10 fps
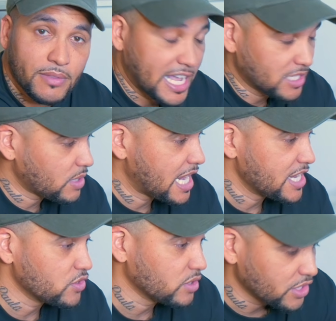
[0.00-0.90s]
That's what I
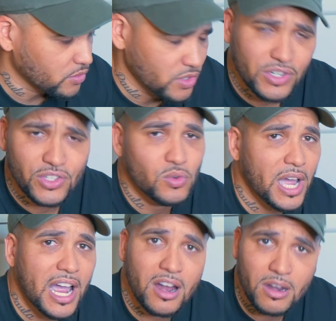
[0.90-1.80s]
usually do. You can do it
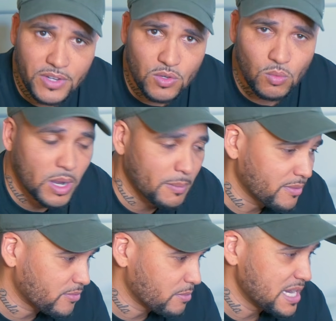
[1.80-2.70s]
however you want, but
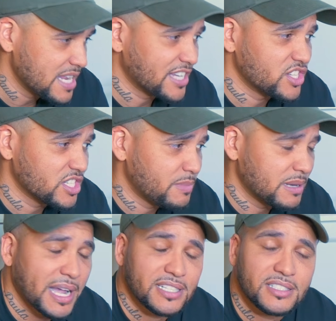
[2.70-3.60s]
for me, that's just been
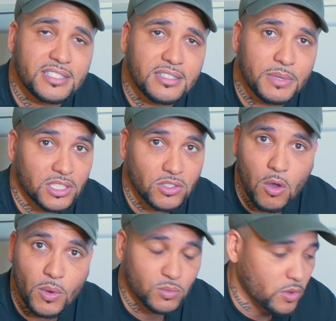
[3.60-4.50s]
my system and it's
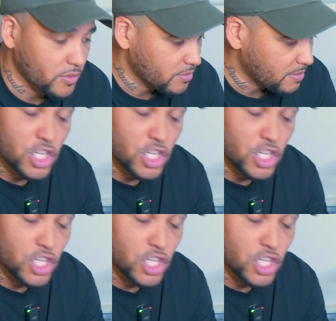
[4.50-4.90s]
always worked for me.